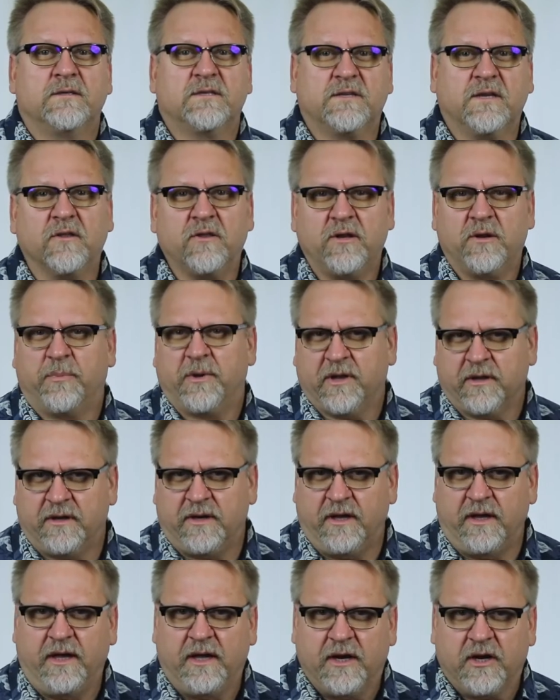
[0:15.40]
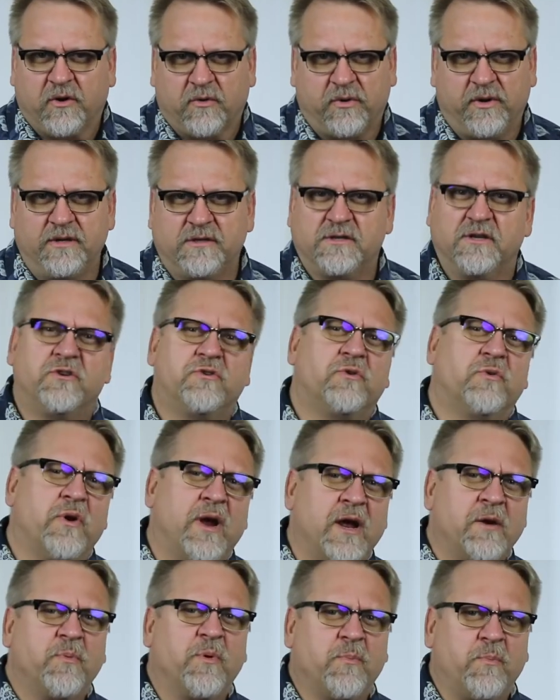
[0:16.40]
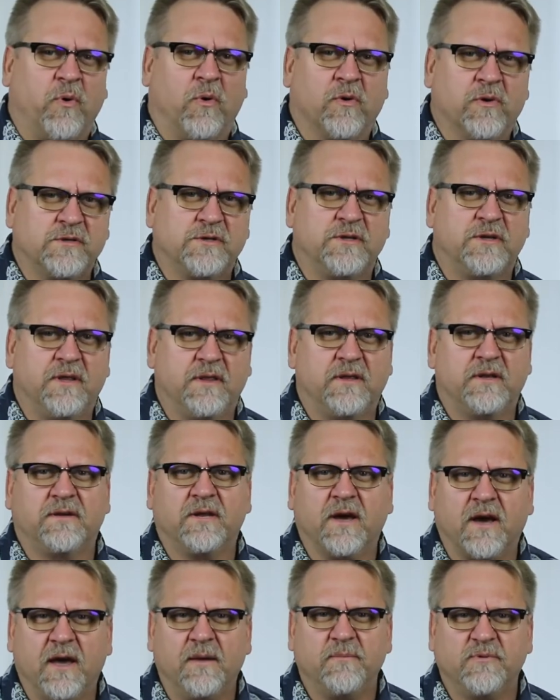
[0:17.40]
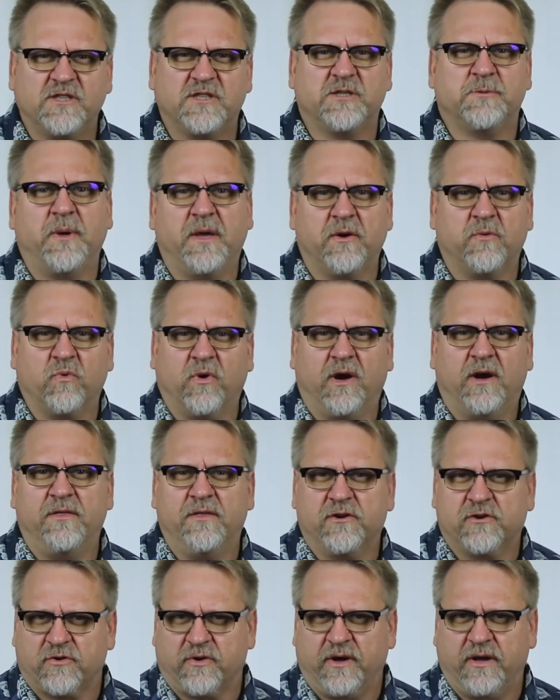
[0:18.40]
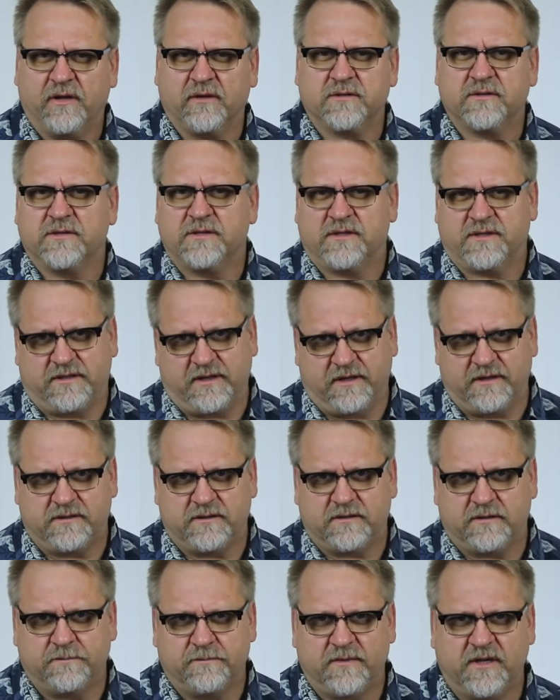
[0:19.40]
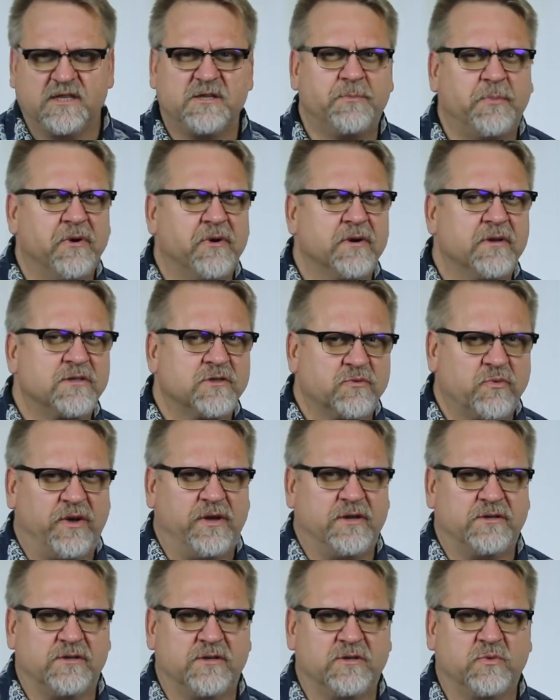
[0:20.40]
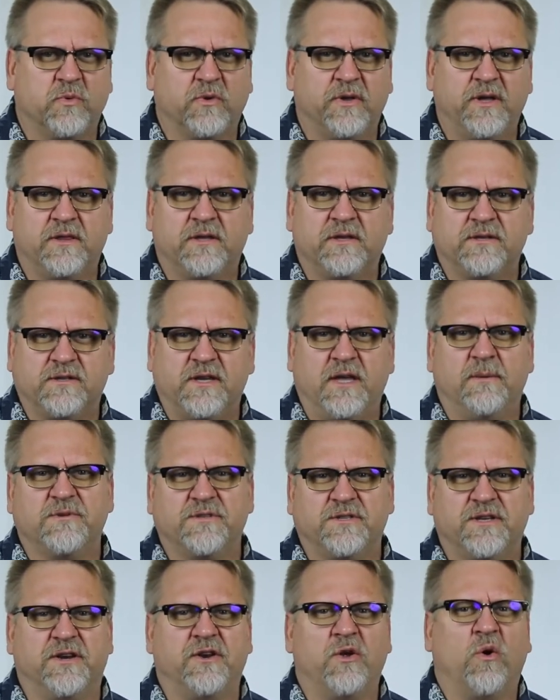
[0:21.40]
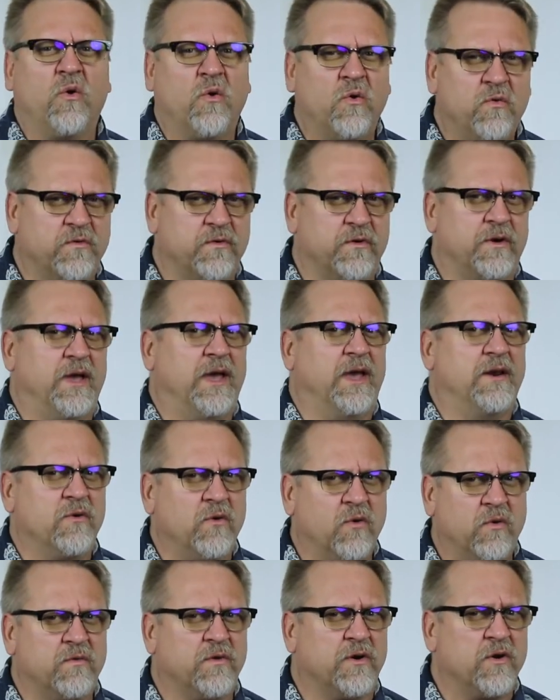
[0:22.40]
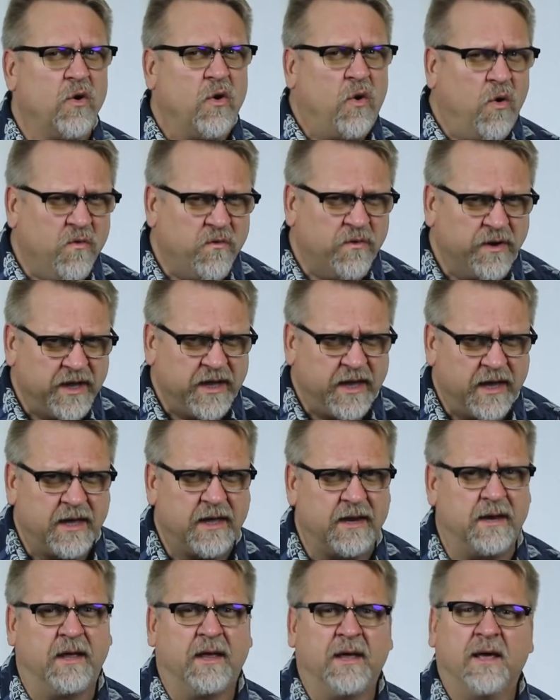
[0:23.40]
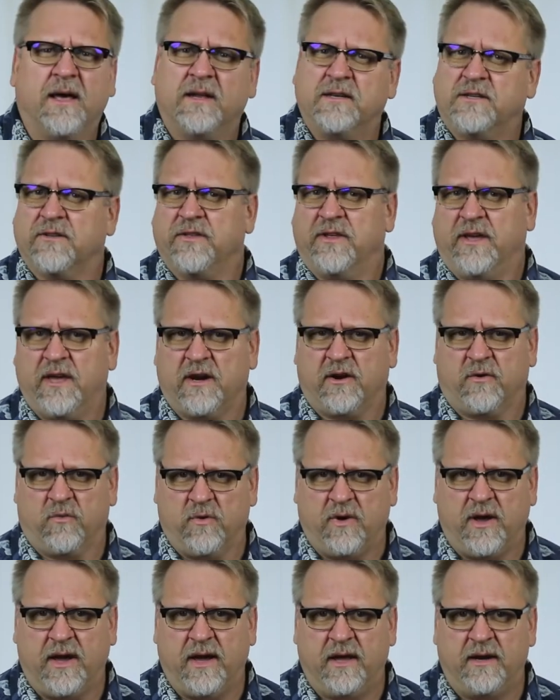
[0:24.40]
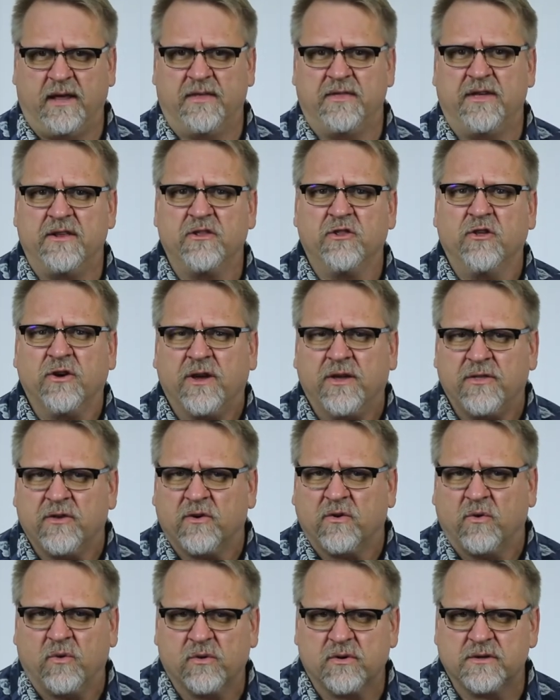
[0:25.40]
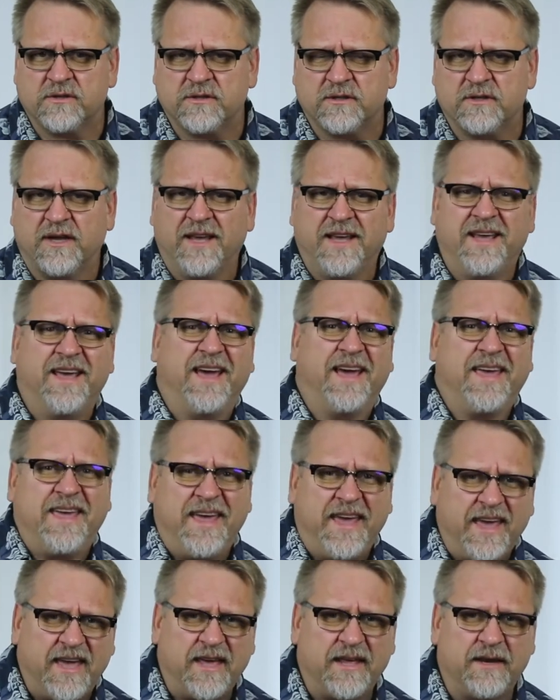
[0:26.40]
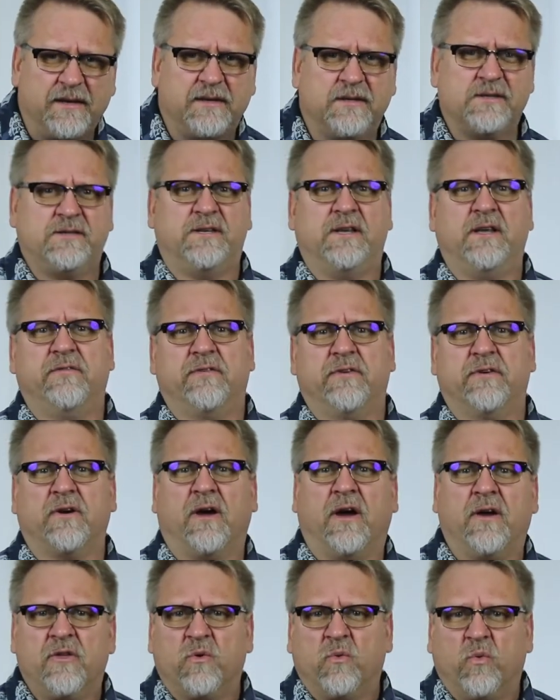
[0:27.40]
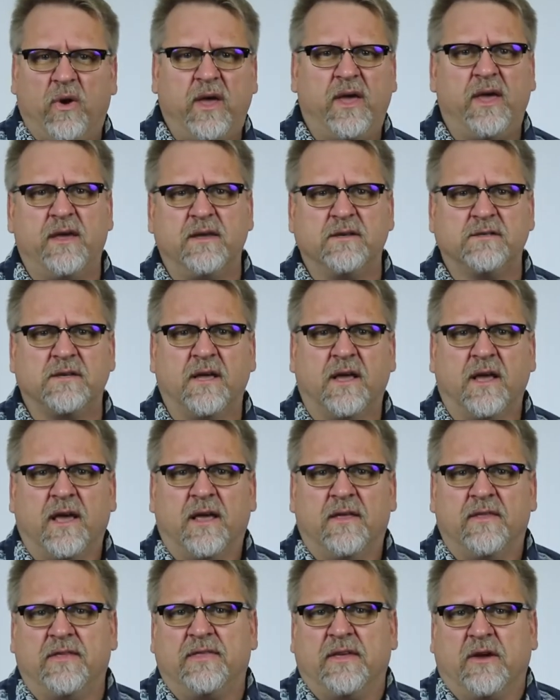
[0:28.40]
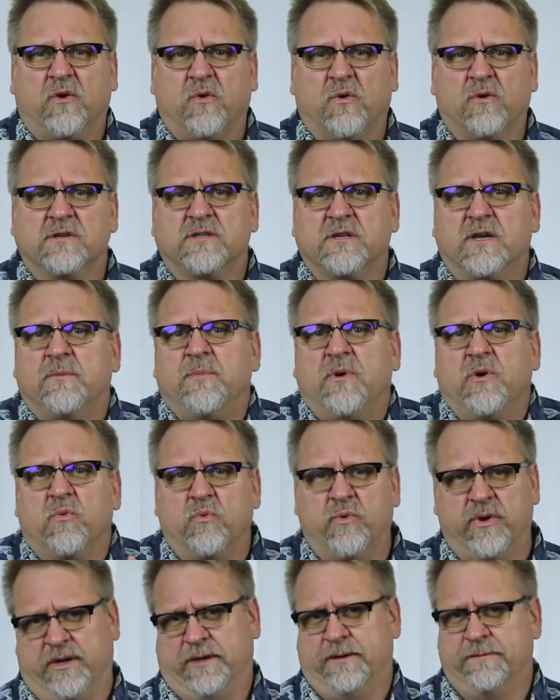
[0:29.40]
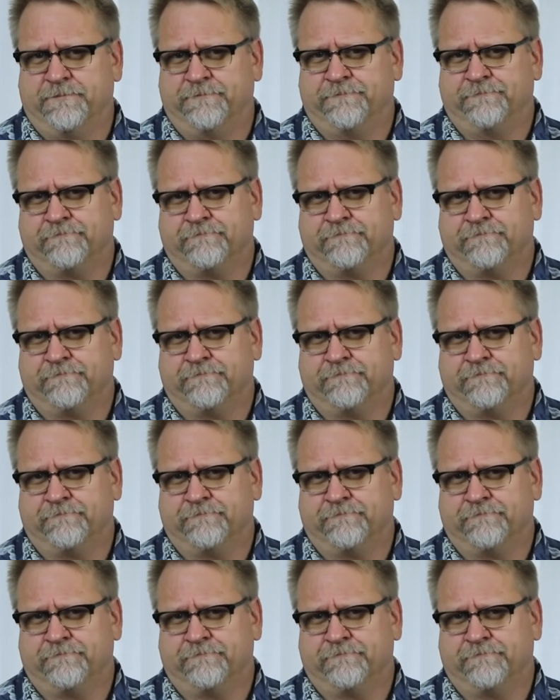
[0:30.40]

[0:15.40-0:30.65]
Skill and ability increase in direct proportion to the time spent riding the trails and stunts. Experienced racers will hit the same stunt over and over and over again until they get it right, and then look at the course again to see if there are other ways that the course can be ridden.